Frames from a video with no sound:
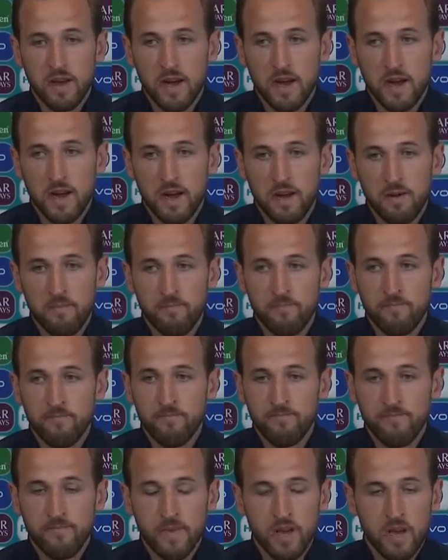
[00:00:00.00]

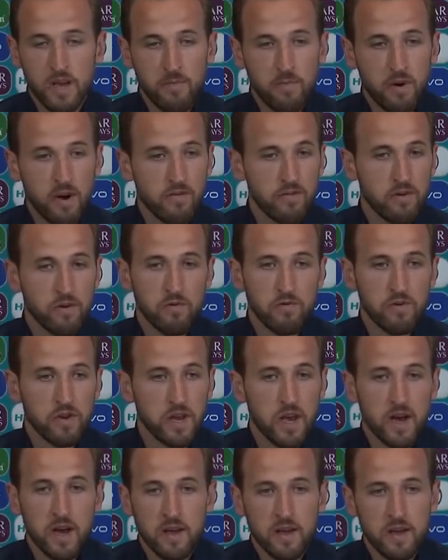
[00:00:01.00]
But, of course,
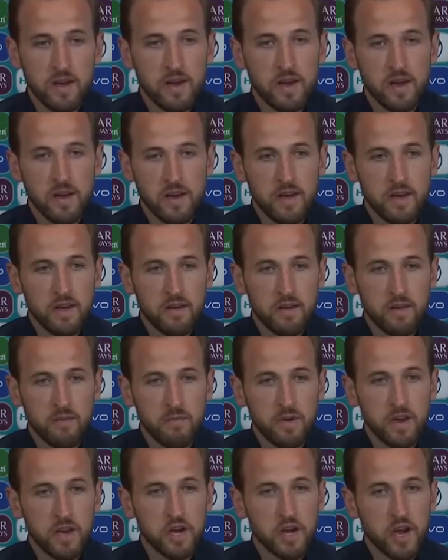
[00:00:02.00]
yeah, it'll
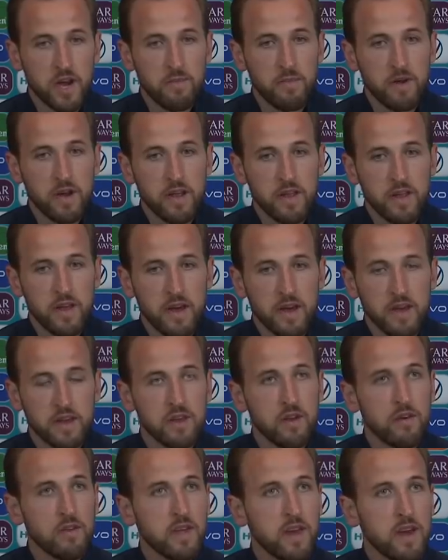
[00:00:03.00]
be a shame that
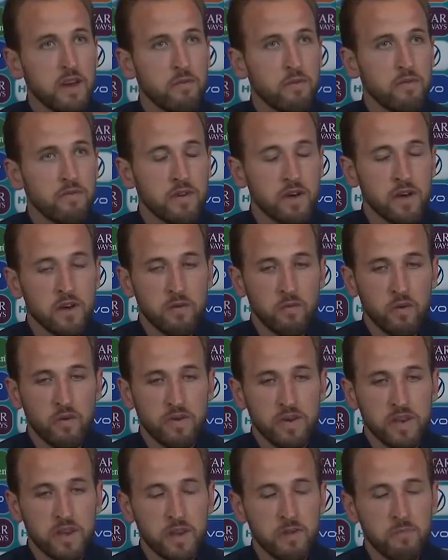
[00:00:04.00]
he's not there with
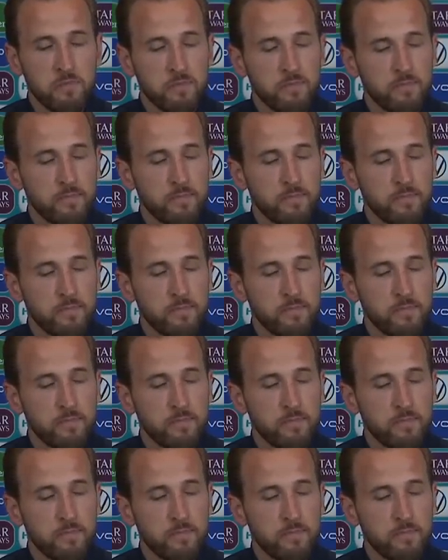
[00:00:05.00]
his team.